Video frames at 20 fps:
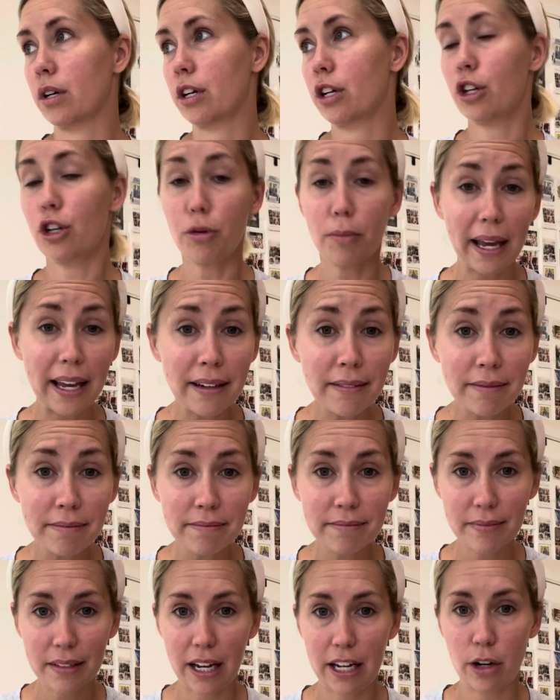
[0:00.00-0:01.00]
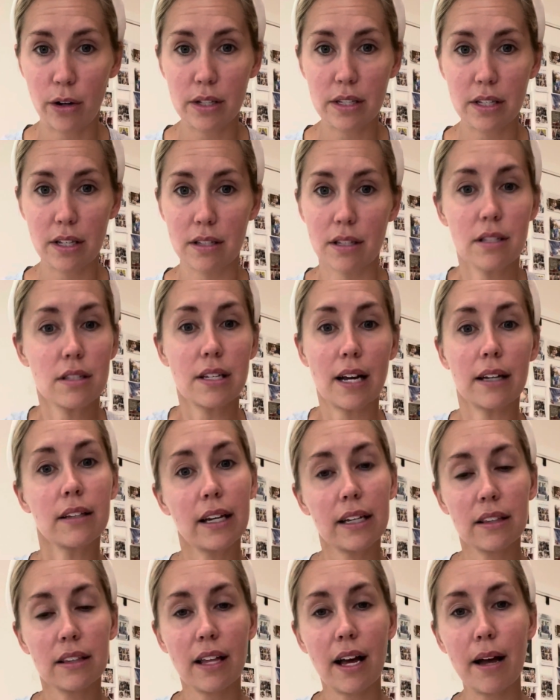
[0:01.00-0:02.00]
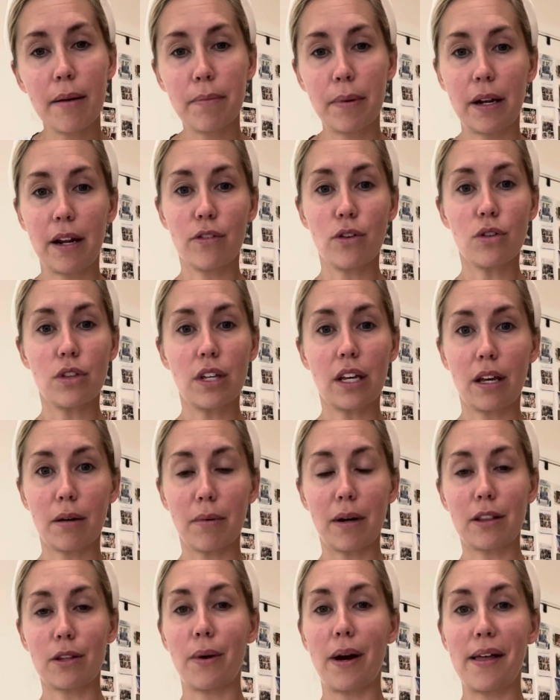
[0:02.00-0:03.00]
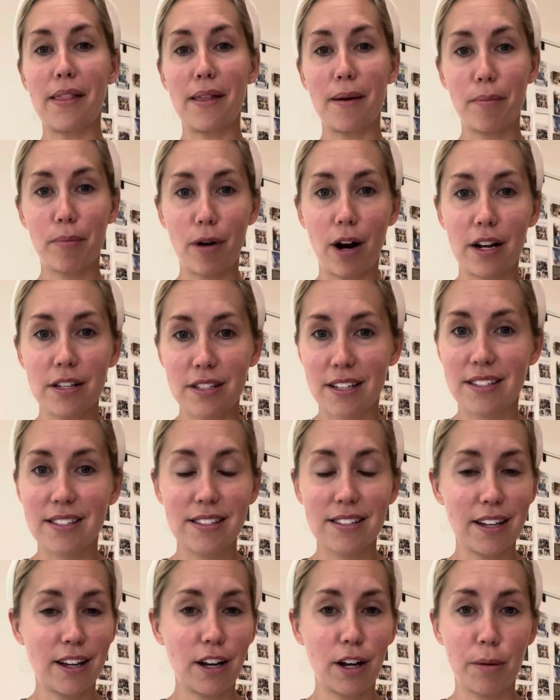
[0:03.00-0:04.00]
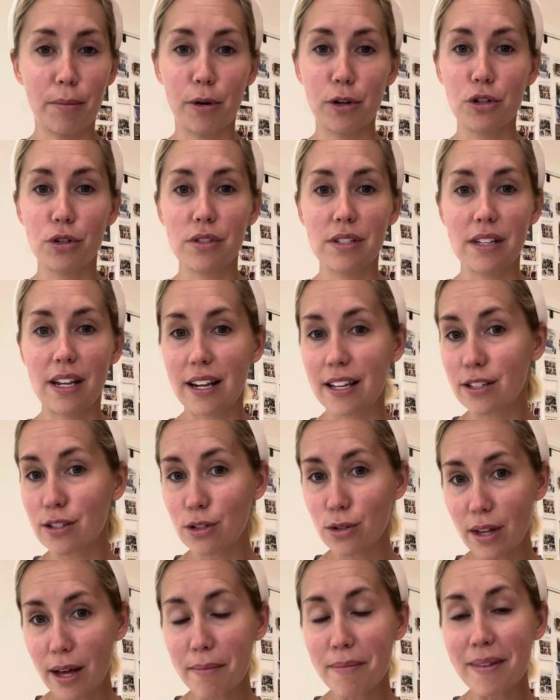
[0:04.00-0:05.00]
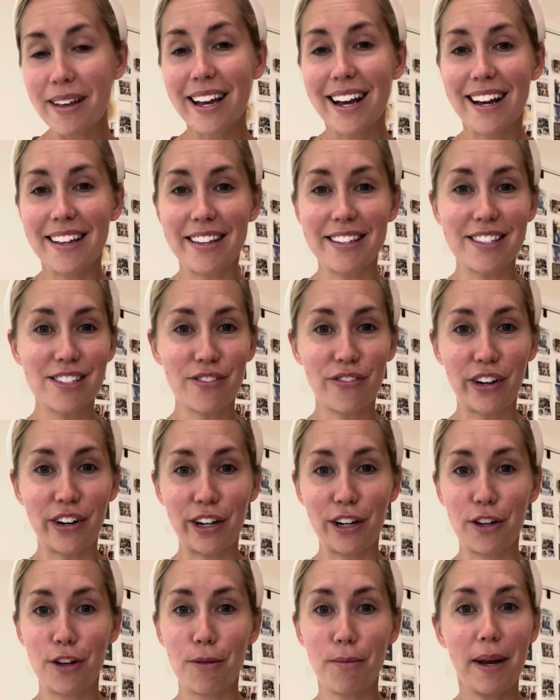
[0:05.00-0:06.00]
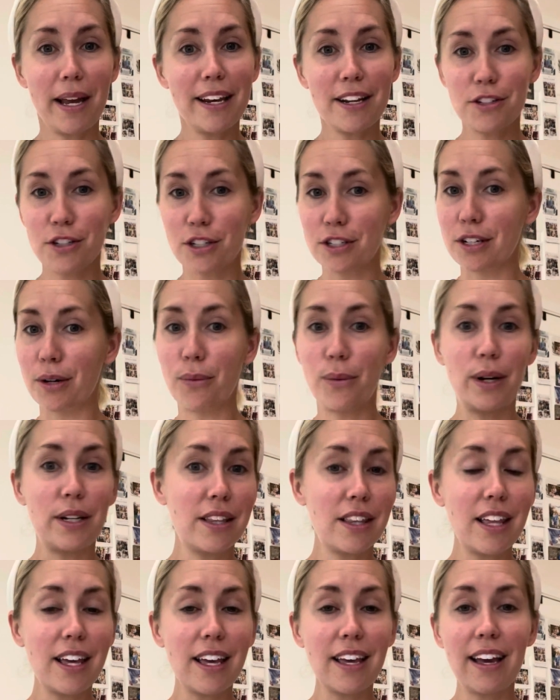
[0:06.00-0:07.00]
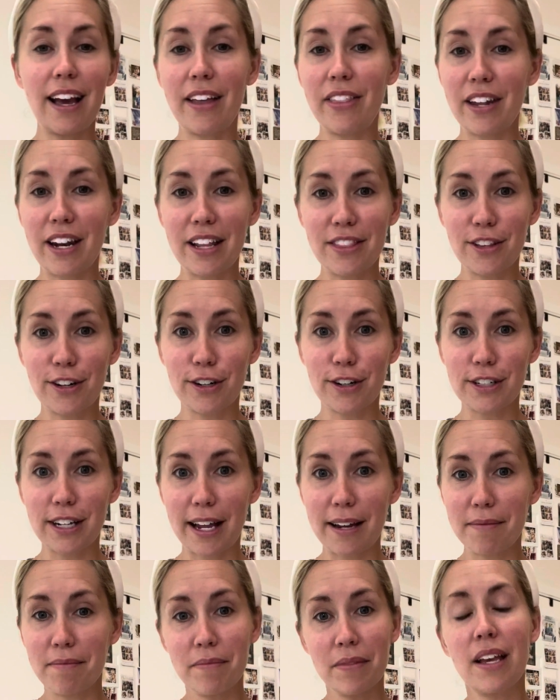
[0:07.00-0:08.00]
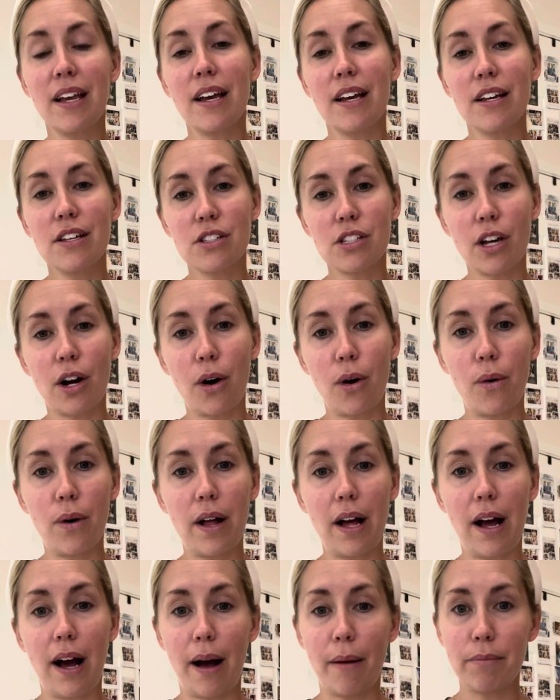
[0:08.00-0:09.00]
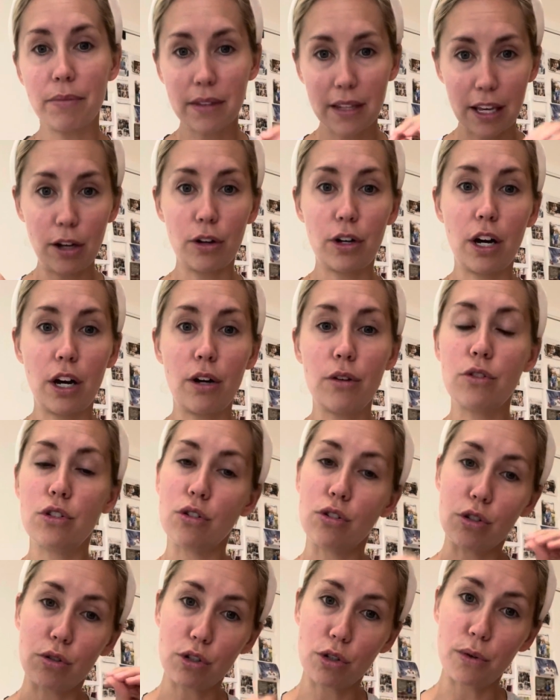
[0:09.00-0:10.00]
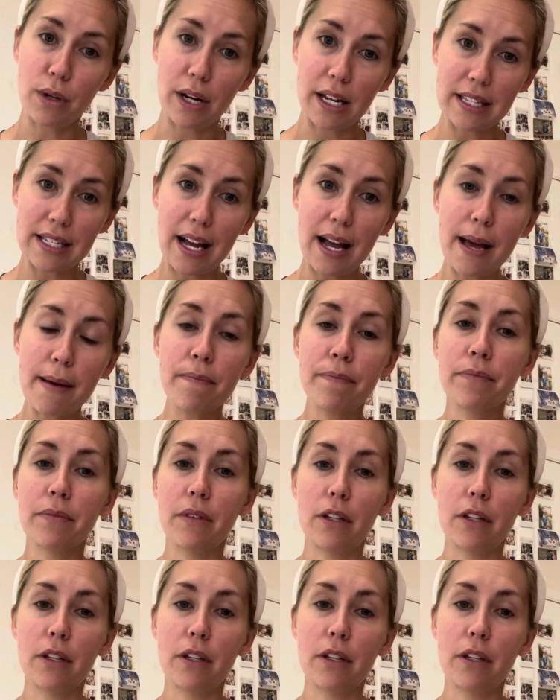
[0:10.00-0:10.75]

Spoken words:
Humane. I know it doesn't sound like that, but if you think about the way that process commercial settings do them, this is very humane. It's just a one thing and then they're dead. So kill cones, you do 2 at a time.